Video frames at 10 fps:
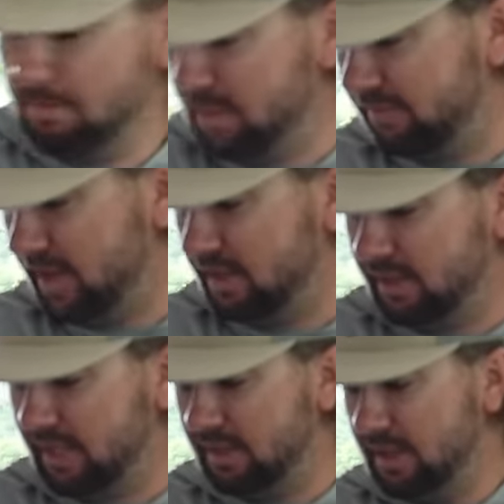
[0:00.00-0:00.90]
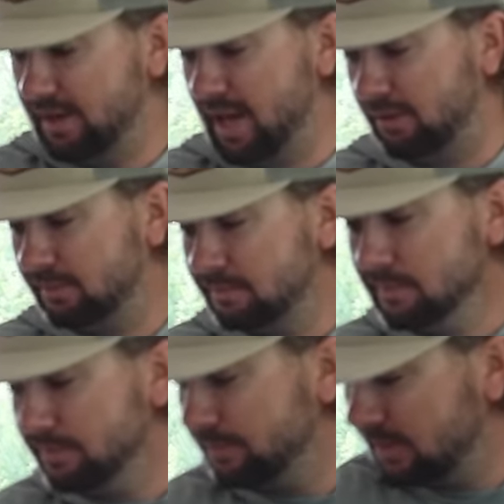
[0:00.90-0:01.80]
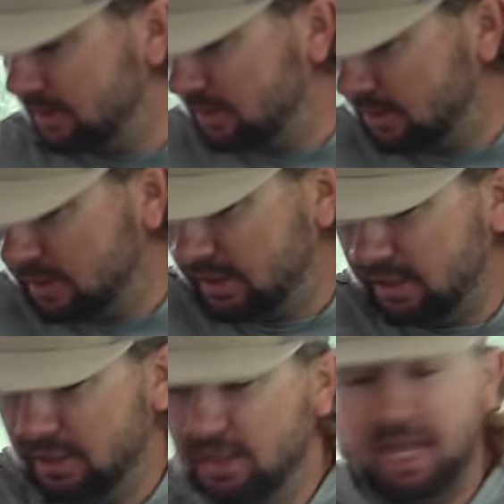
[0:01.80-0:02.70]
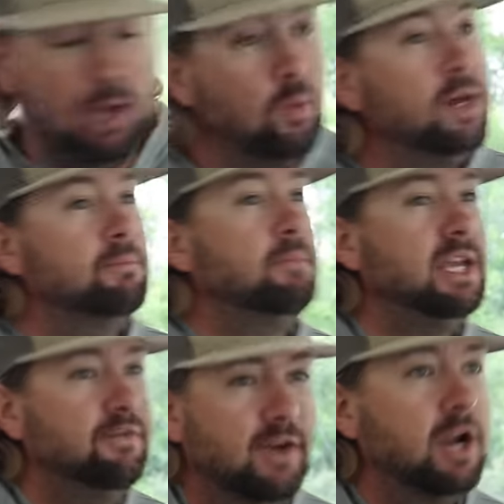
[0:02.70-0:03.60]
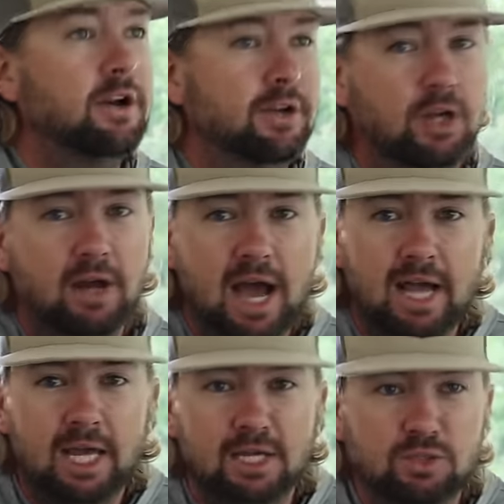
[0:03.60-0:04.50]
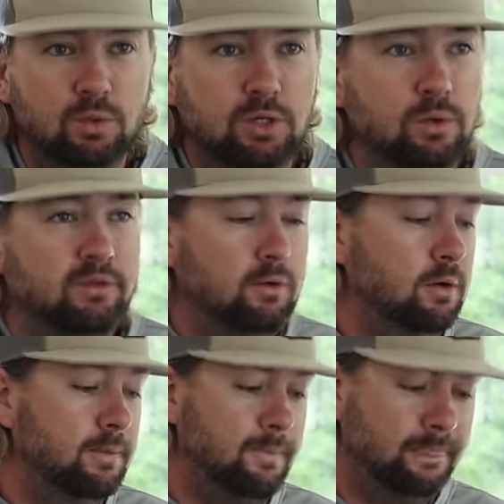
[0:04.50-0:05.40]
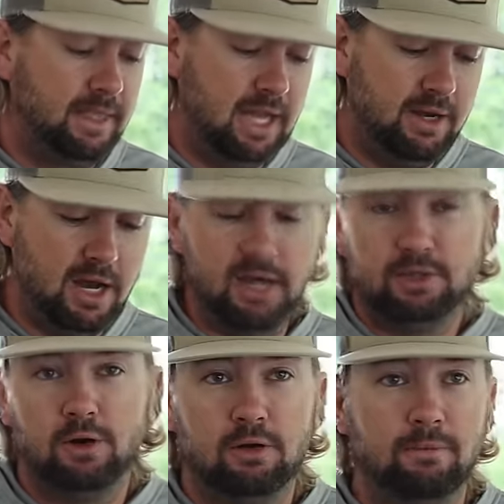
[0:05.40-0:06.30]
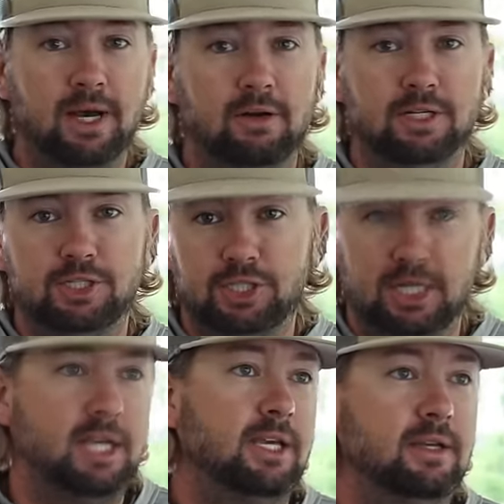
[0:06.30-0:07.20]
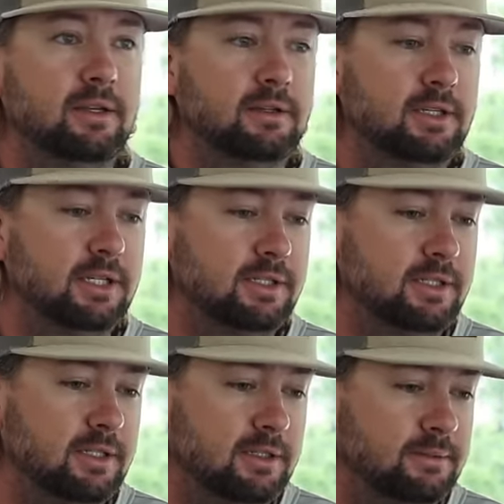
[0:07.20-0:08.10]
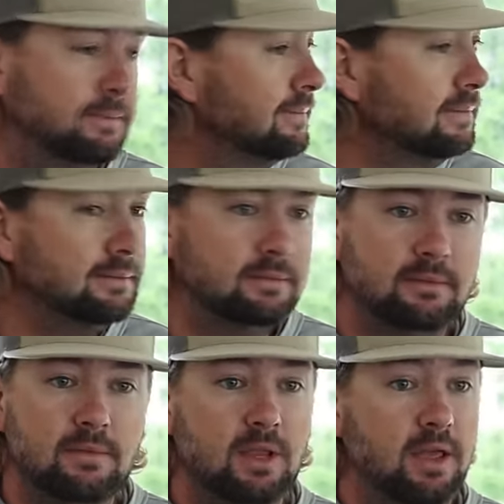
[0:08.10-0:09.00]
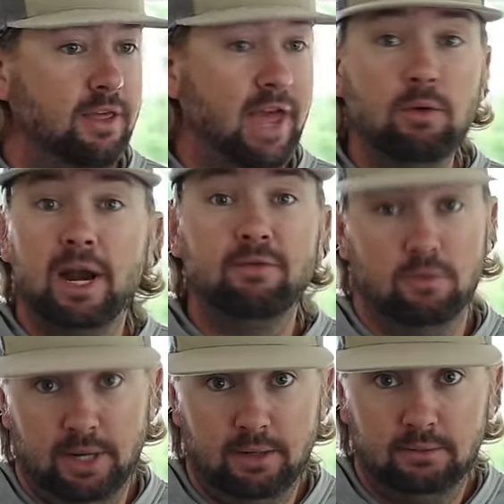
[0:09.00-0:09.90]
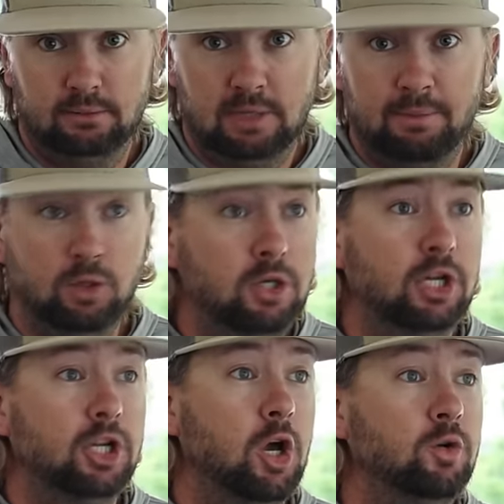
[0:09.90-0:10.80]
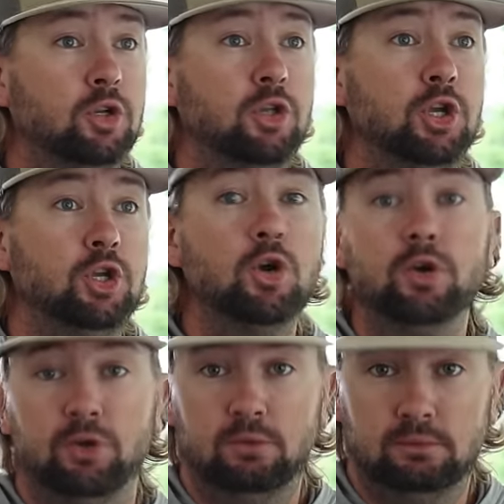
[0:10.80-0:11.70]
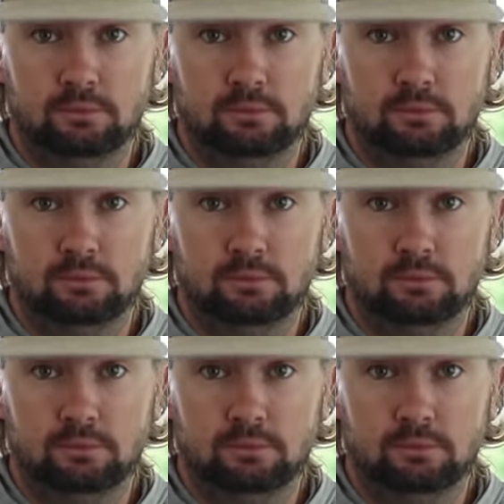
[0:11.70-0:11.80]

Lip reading: big fan of that. Now, it wouldn't be fair to go to Icast 2024 and not talk about a jig head, because they were everywhere. I mean, you couldn't go to the urinal